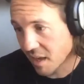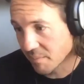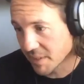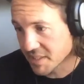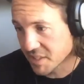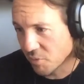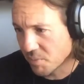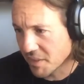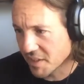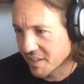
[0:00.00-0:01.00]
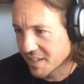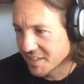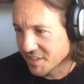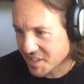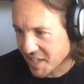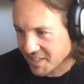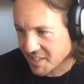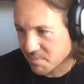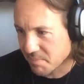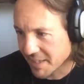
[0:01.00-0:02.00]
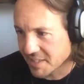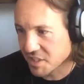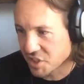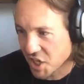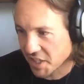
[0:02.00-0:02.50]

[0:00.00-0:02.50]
Um, it's sold cool. by the, the Texas-based